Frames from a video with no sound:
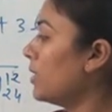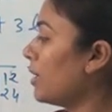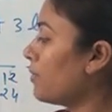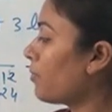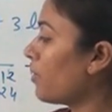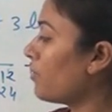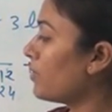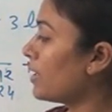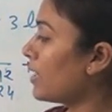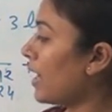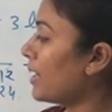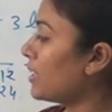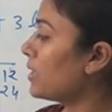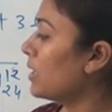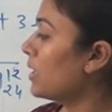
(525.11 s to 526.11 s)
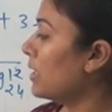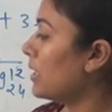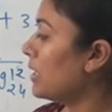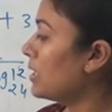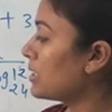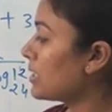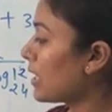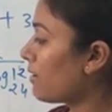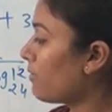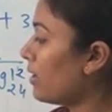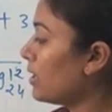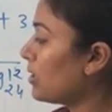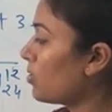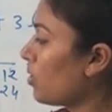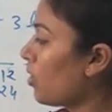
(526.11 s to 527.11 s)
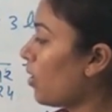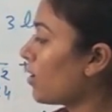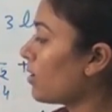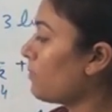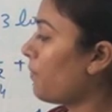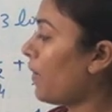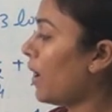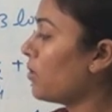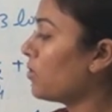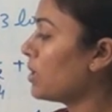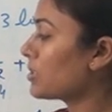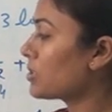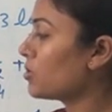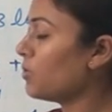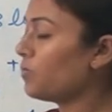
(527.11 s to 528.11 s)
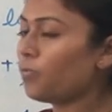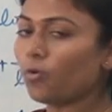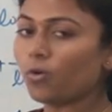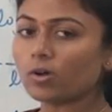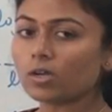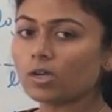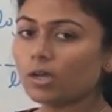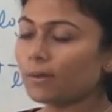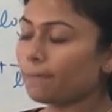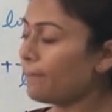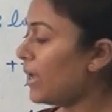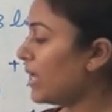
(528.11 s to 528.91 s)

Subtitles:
Therefore we write it is equal to log 5 raised to 4